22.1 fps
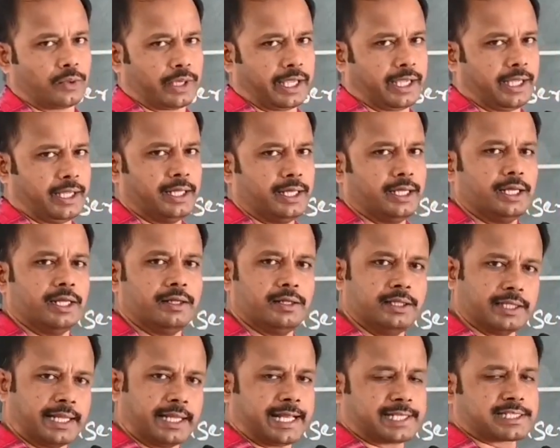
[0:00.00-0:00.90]
Okay.
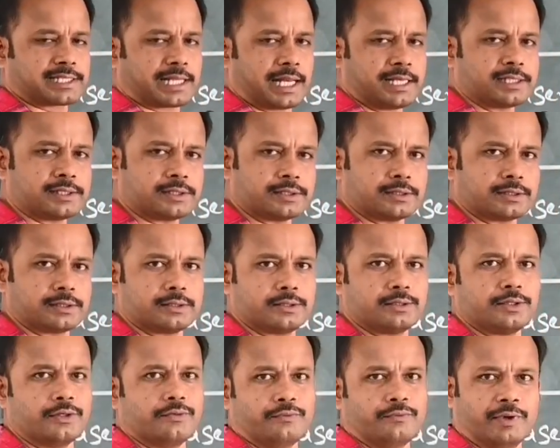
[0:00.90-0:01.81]
In the next class,
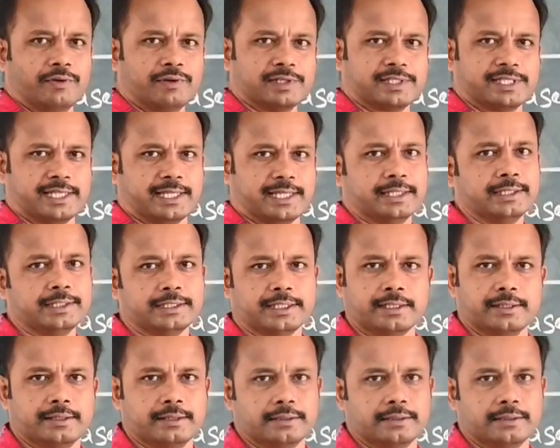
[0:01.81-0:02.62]
we will see the.